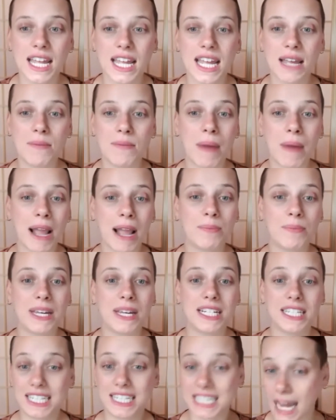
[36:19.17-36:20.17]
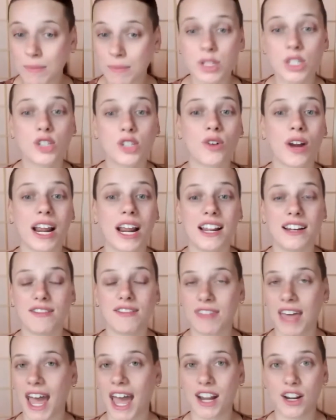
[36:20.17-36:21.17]
It might be to demonstrate
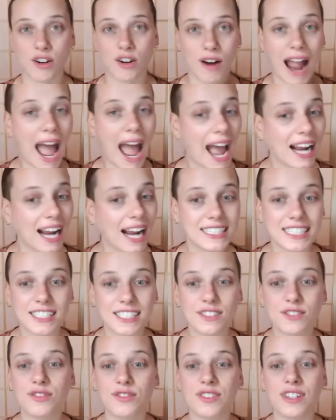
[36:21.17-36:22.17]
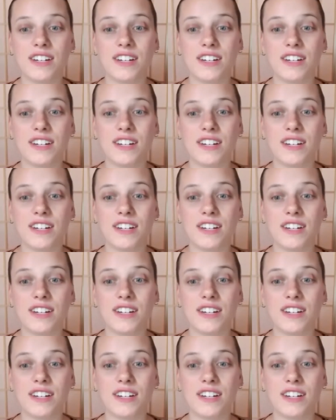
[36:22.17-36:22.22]
that you're active